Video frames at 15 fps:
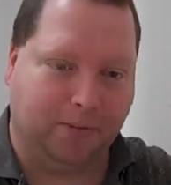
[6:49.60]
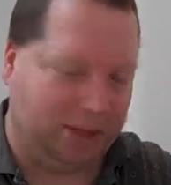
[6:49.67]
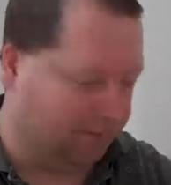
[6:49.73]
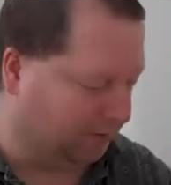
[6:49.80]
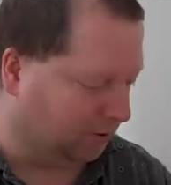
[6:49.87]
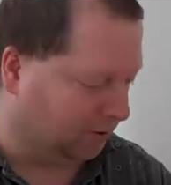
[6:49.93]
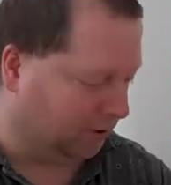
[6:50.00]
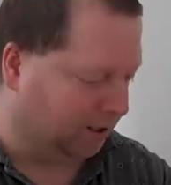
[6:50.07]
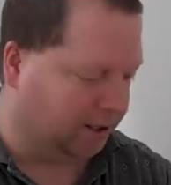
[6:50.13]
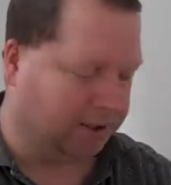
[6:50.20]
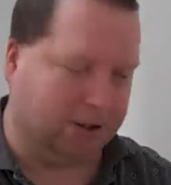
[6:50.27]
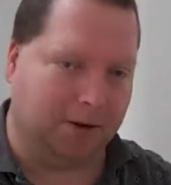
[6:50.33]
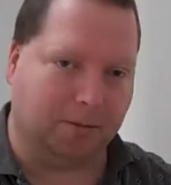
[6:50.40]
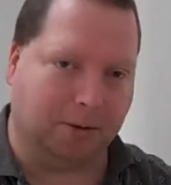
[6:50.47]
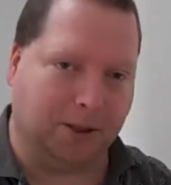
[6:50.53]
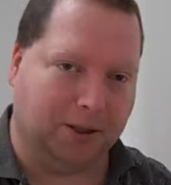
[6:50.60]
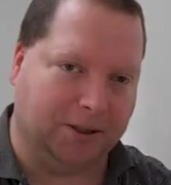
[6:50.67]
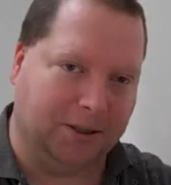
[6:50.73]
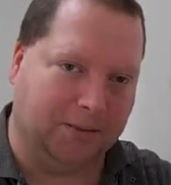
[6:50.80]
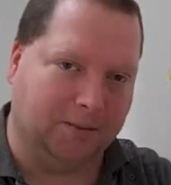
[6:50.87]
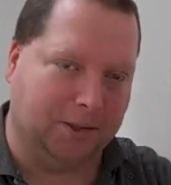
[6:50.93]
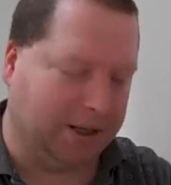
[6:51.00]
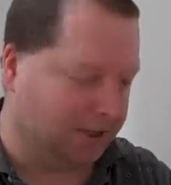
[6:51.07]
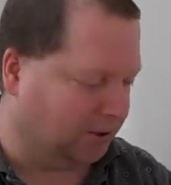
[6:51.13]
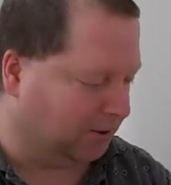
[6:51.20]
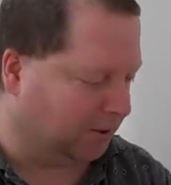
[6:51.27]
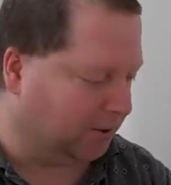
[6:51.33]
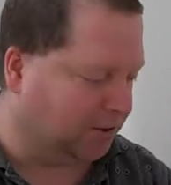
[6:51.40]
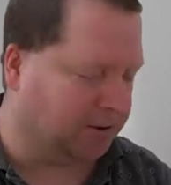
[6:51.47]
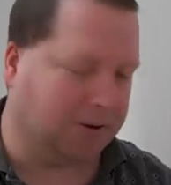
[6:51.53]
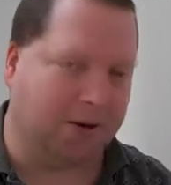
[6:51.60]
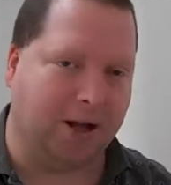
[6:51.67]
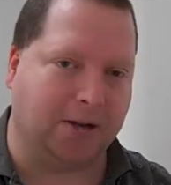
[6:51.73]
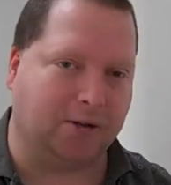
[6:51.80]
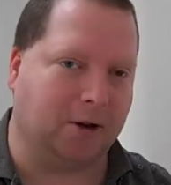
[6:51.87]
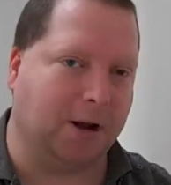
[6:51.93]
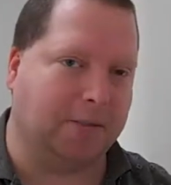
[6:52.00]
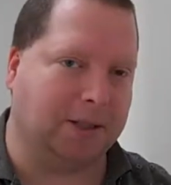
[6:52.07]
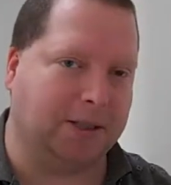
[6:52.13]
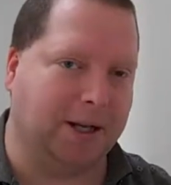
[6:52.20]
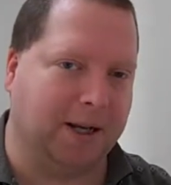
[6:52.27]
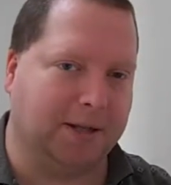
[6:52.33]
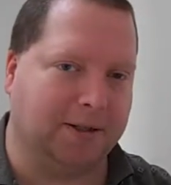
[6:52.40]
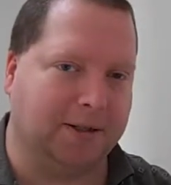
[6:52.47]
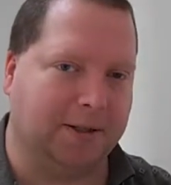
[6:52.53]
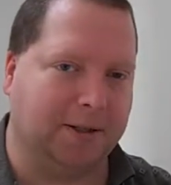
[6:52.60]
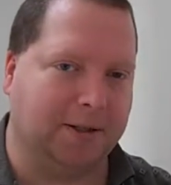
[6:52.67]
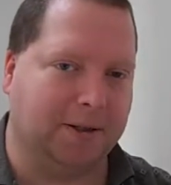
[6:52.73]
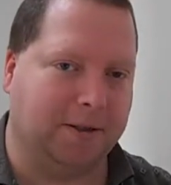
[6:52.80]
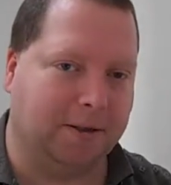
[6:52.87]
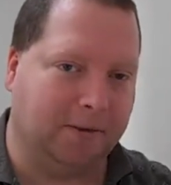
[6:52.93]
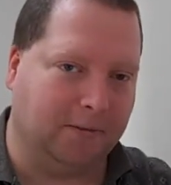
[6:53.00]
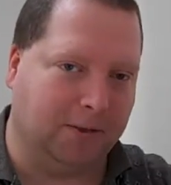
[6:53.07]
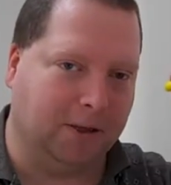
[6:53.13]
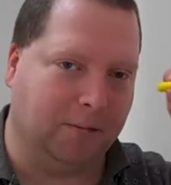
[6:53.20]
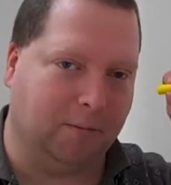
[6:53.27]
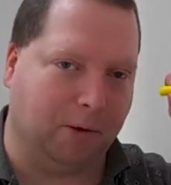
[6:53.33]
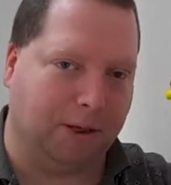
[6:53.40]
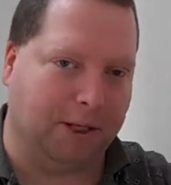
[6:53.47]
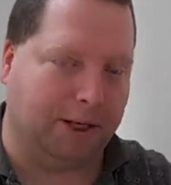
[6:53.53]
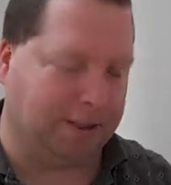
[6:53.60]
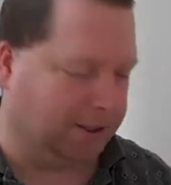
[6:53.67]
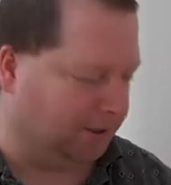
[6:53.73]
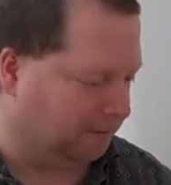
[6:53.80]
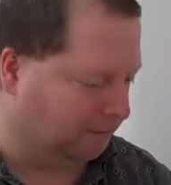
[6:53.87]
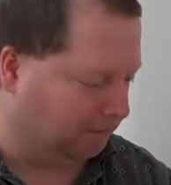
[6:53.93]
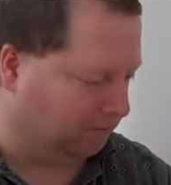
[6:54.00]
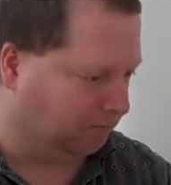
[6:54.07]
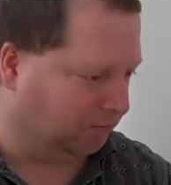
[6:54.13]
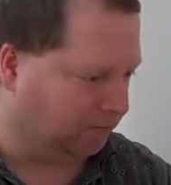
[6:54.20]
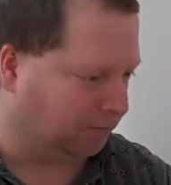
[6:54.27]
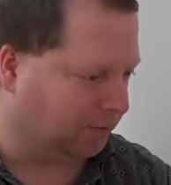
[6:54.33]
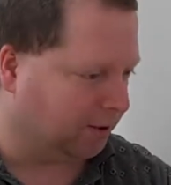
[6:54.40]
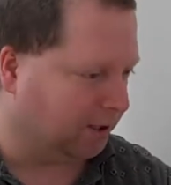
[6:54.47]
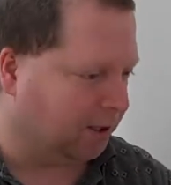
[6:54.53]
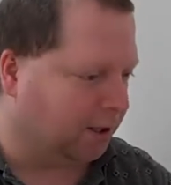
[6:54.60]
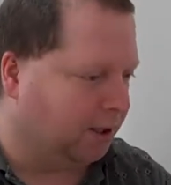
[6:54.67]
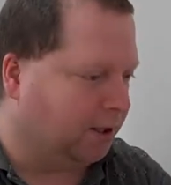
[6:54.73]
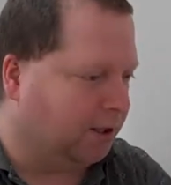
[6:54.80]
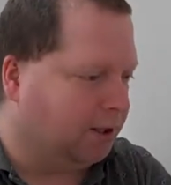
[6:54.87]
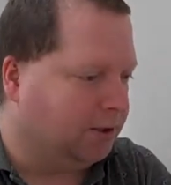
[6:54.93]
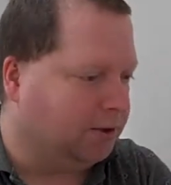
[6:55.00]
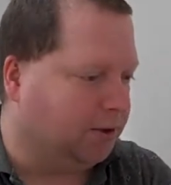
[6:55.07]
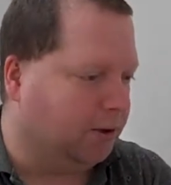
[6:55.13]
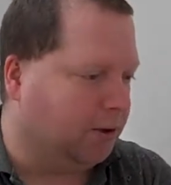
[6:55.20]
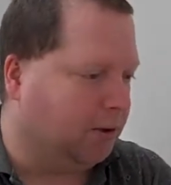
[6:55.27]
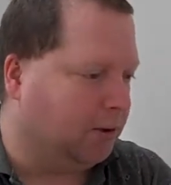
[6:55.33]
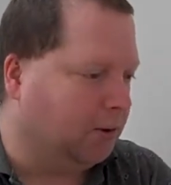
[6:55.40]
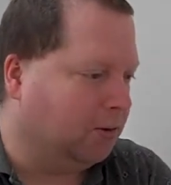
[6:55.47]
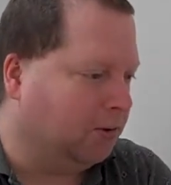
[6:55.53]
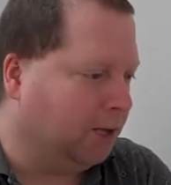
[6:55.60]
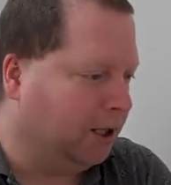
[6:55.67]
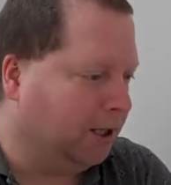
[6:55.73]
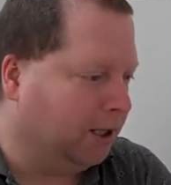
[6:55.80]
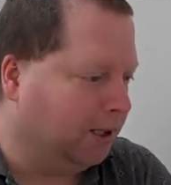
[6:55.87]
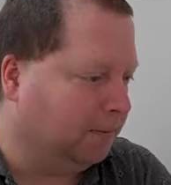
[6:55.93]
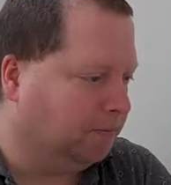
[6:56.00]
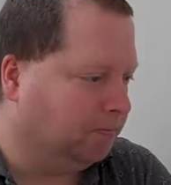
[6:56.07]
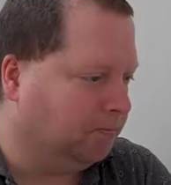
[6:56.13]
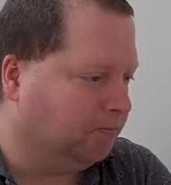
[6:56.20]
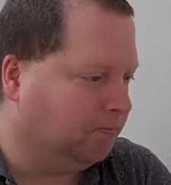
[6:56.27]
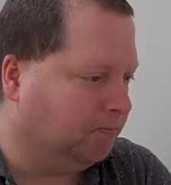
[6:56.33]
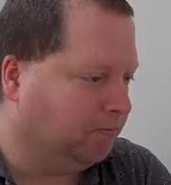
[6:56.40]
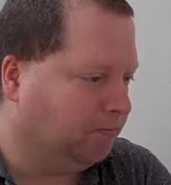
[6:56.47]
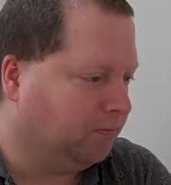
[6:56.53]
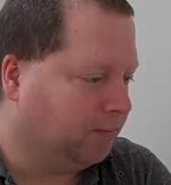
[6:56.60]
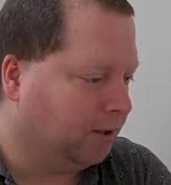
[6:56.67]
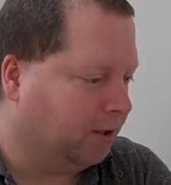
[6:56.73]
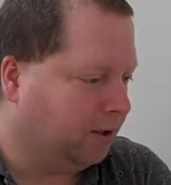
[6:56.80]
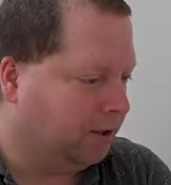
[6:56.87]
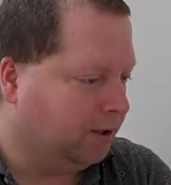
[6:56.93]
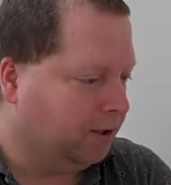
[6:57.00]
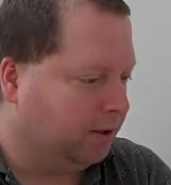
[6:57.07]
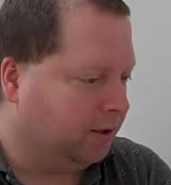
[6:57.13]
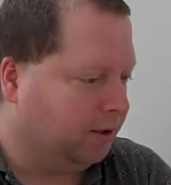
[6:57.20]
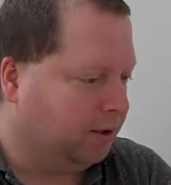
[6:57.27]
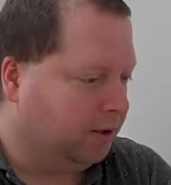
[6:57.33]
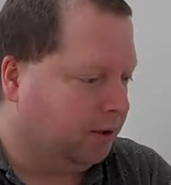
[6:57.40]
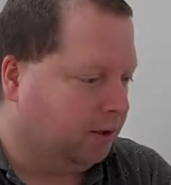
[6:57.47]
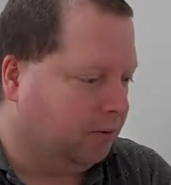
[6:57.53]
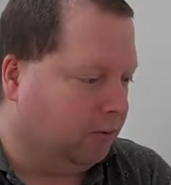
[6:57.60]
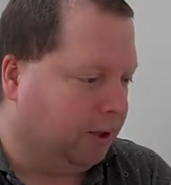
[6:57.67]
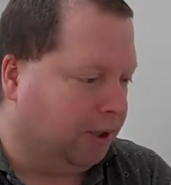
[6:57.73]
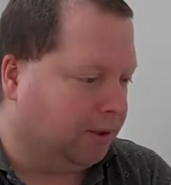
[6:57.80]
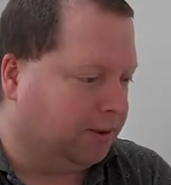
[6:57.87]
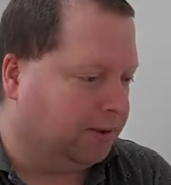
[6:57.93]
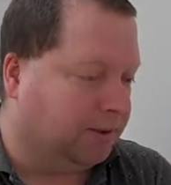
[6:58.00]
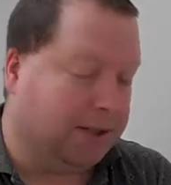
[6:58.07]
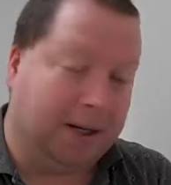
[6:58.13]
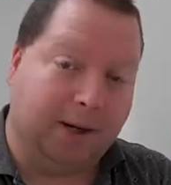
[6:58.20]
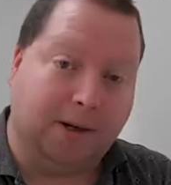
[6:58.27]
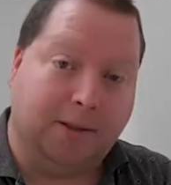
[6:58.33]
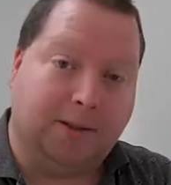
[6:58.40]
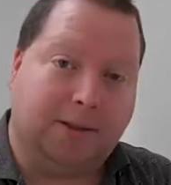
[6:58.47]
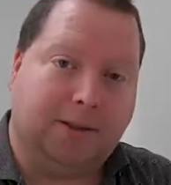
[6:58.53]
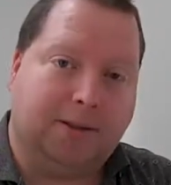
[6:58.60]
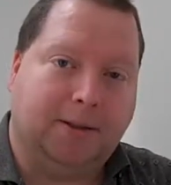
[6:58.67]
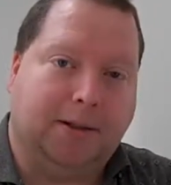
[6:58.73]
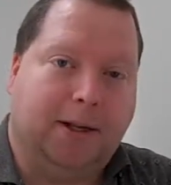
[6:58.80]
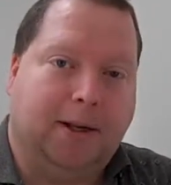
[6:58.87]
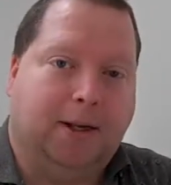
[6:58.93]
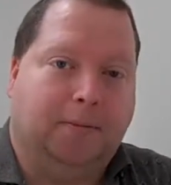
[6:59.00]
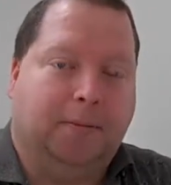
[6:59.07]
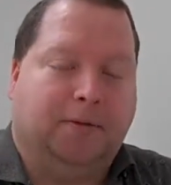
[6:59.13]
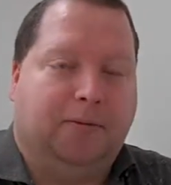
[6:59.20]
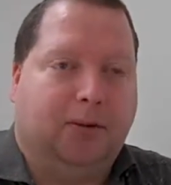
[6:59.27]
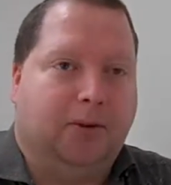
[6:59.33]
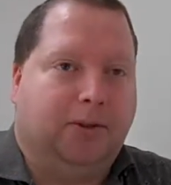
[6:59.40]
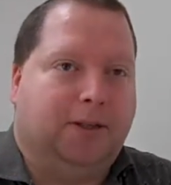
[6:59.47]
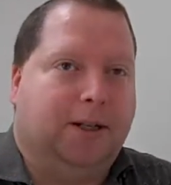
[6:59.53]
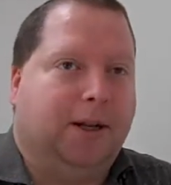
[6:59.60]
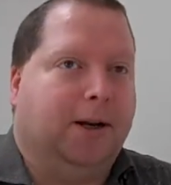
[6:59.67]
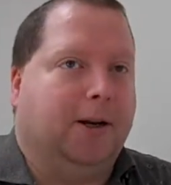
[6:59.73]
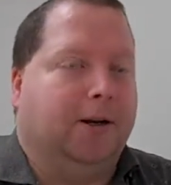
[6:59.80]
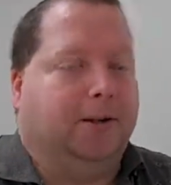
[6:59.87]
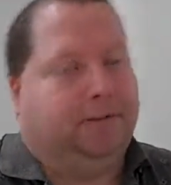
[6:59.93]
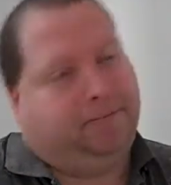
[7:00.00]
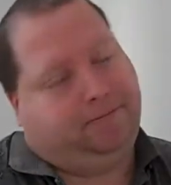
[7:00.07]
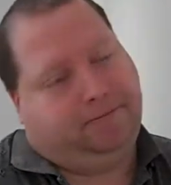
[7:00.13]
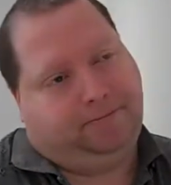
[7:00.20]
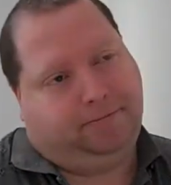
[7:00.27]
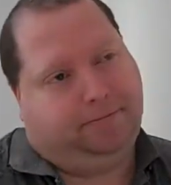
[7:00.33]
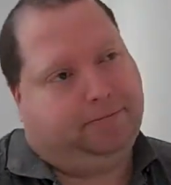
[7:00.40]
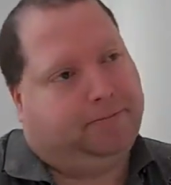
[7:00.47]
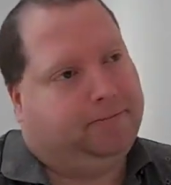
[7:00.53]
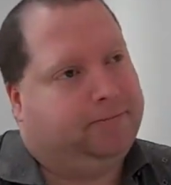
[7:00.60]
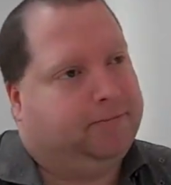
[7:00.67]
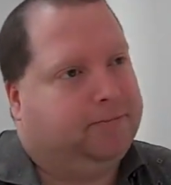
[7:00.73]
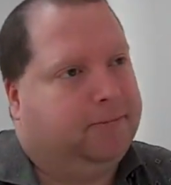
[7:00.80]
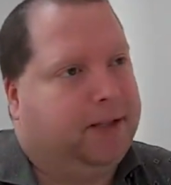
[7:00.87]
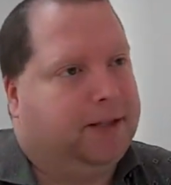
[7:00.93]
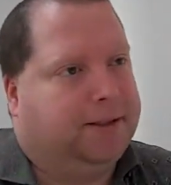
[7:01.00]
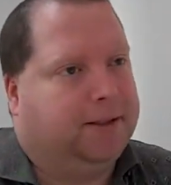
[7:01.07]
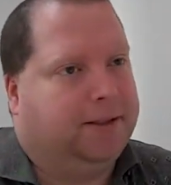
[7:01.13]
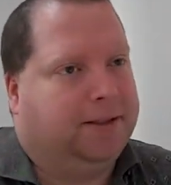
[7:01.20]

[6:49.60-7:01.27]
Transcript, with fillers: even though you had the earplugs in, because your ears are not traumatized when they're protected. So, um, what else? Singers. Um, if you're a singer, that's